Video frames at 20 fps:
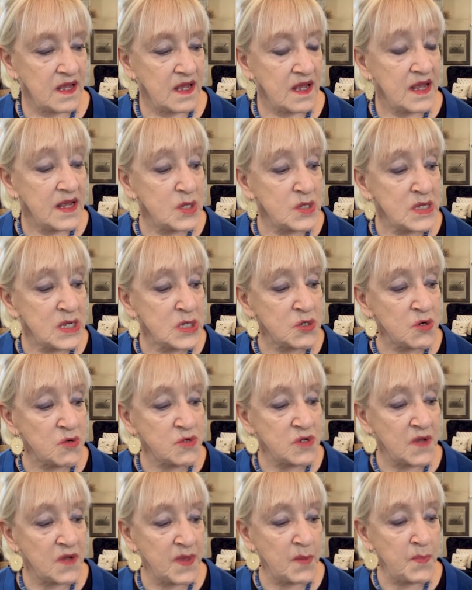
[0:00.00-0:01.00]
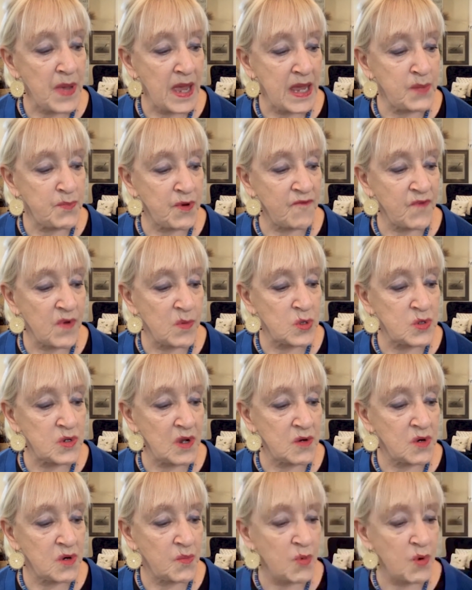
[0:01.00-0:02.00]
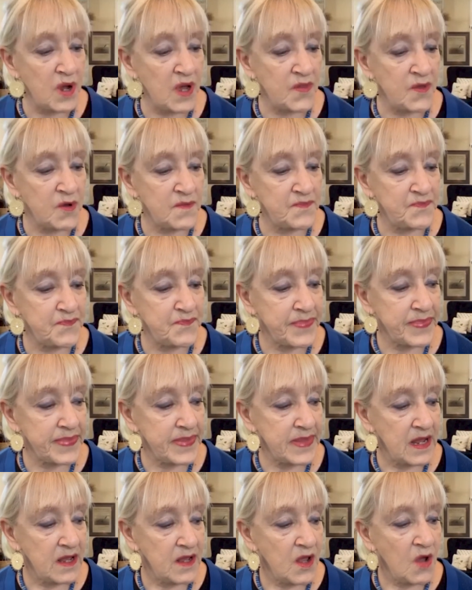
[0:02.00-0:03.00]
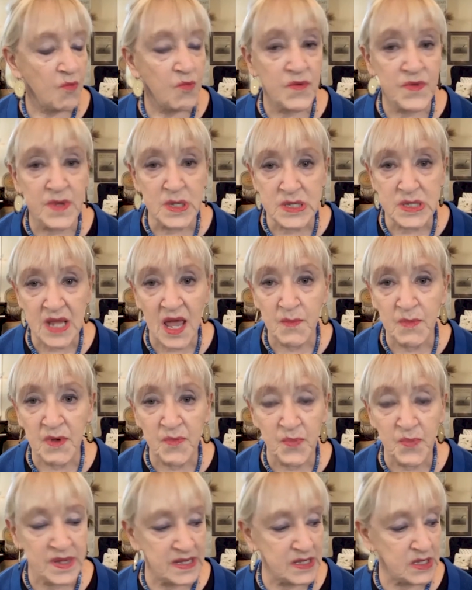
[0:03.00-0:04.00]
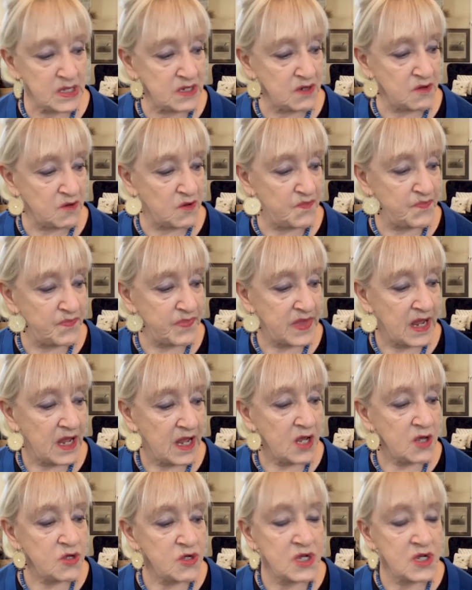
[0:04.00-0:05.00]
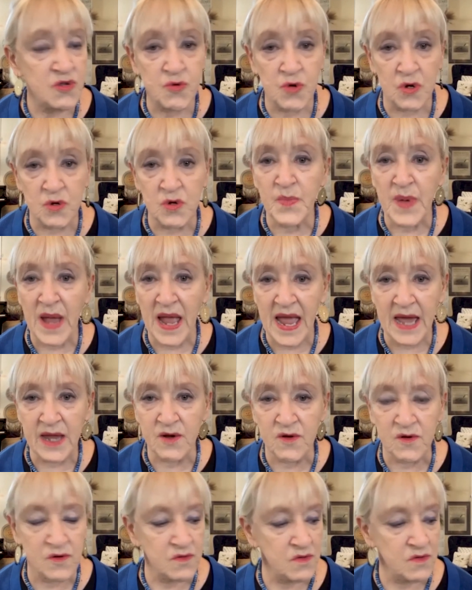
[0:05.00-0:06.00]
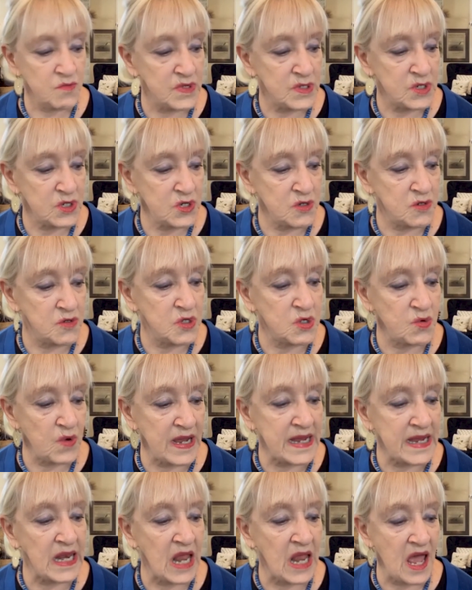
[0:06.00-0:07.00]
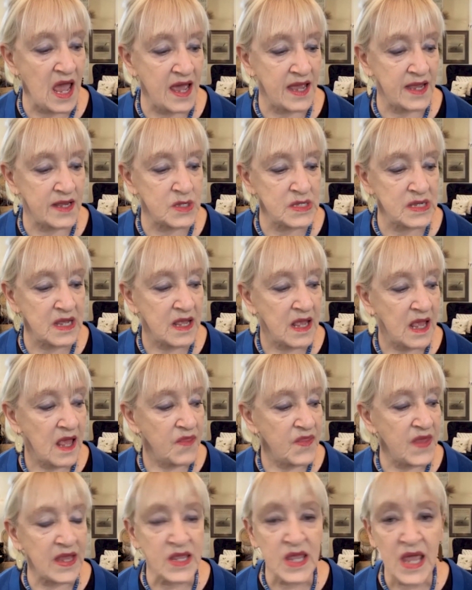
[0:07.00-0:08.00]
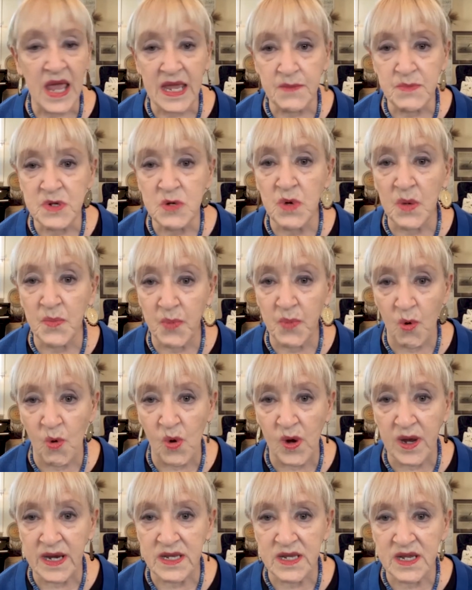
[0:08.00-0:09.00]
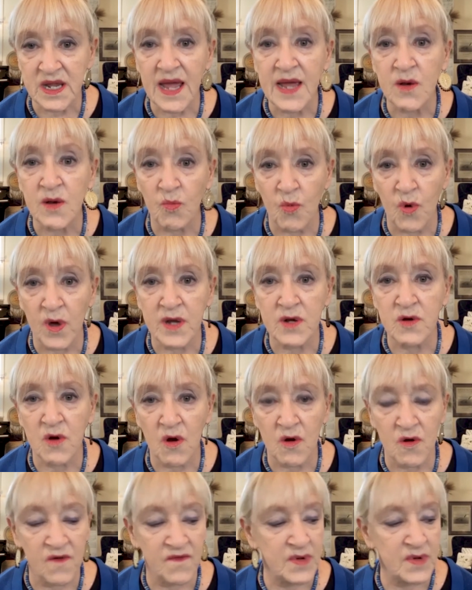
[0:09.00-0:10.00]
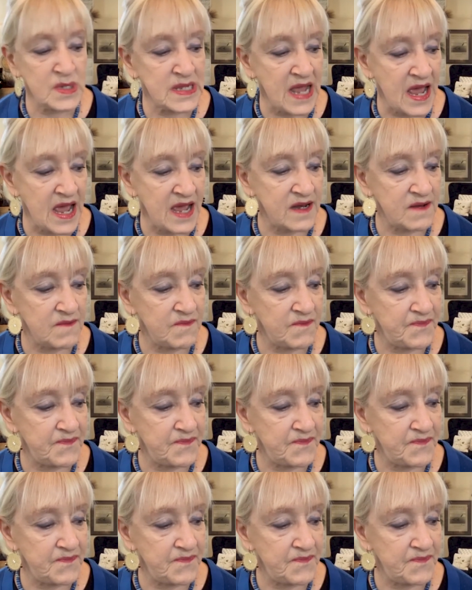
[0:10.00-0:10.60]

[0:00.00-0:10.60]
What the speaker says: His sister took the paper from her younger brother. With a stub of pencil, she drew a pattern with 2 straight lines that came to a point and 1 curved side.